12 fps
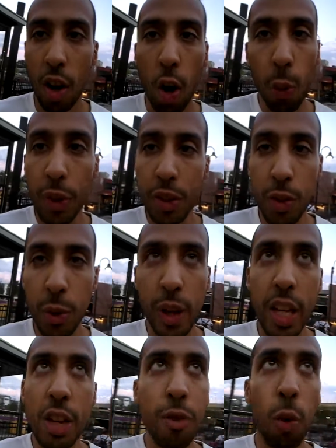Always knew
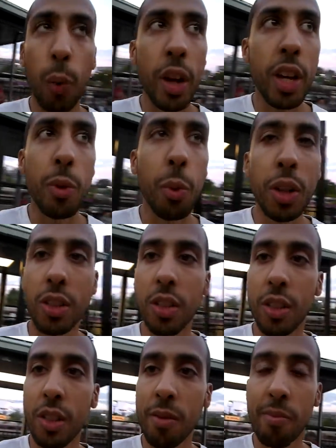it, even when he
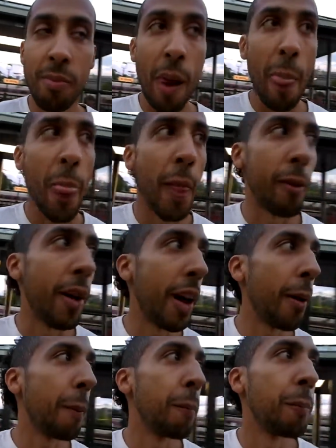wasn't,
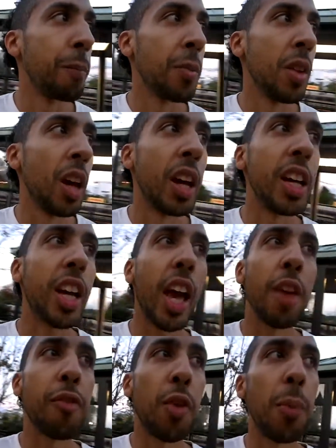right? He
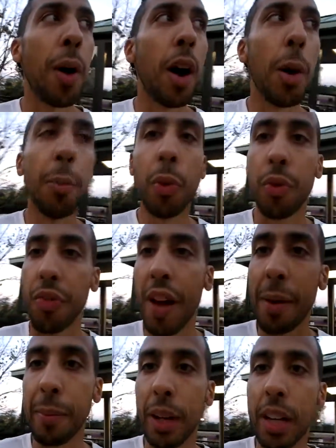came from a humble
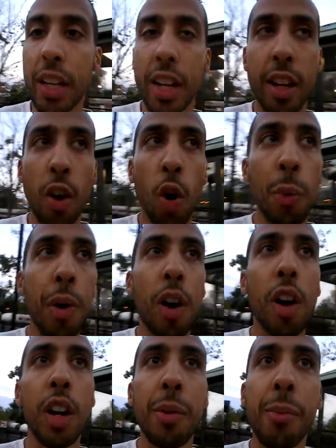family in
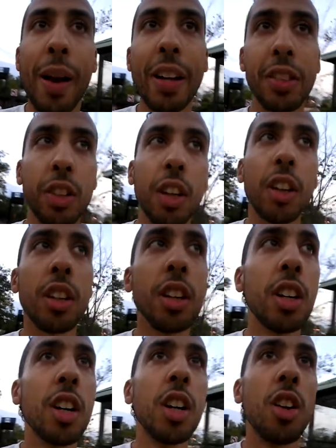Omaha, Nebraska,
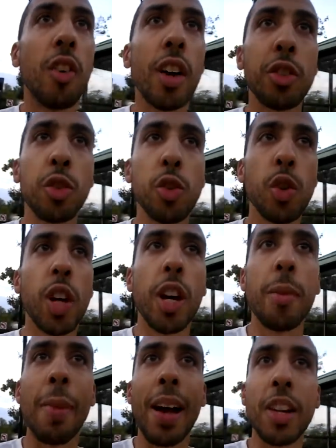right? So you could
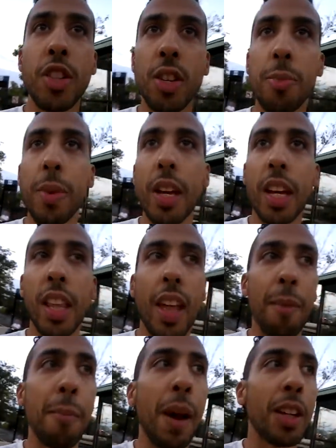imagine being in
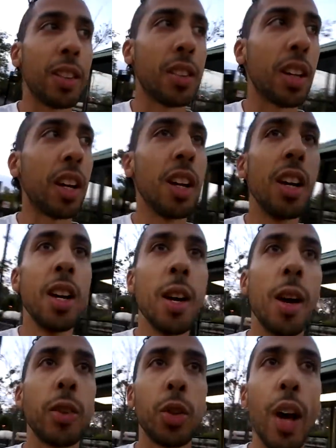that mindset.
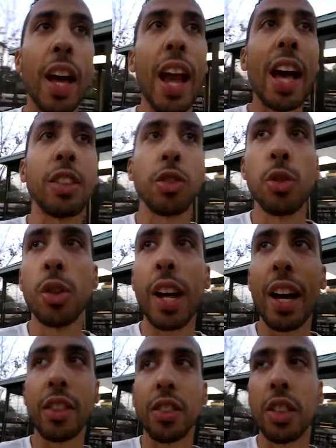So I'd ask you
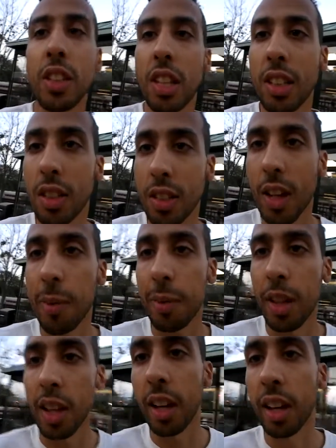guys to think the same
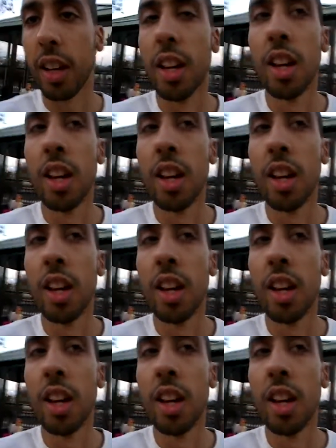thing.